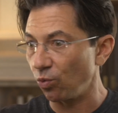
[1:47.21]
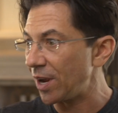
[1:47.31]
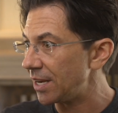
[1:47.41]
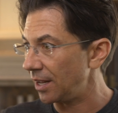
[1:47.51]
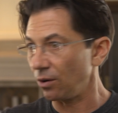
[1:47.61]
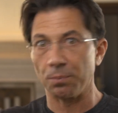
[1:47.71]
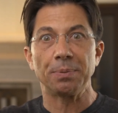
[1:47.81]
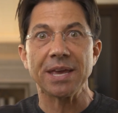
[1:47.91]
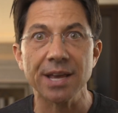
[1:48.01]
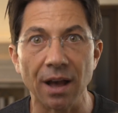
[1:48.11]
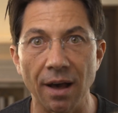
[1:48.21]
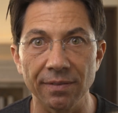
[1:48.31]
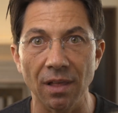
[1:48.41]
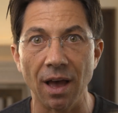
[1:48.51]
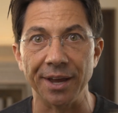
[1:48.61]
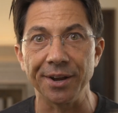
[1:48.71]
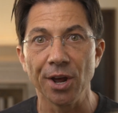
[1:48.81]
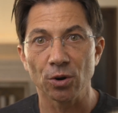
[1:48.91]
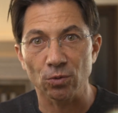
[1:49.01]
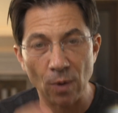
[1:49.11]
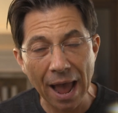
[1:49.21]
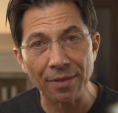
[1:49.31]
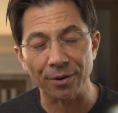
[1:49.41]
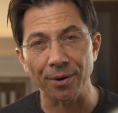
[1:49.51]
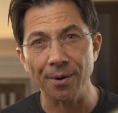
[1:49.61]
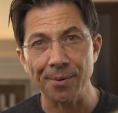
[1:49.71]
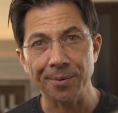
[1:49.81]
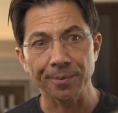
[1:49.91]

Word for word: reading or being online rather